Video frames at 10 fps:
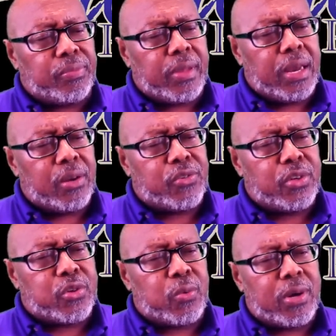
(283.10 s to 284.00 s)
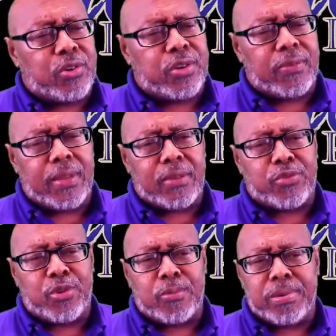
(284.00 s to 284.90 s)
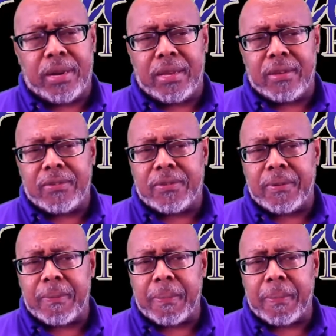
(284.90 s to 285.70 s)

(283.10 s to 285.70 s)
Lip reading: at a situation that took place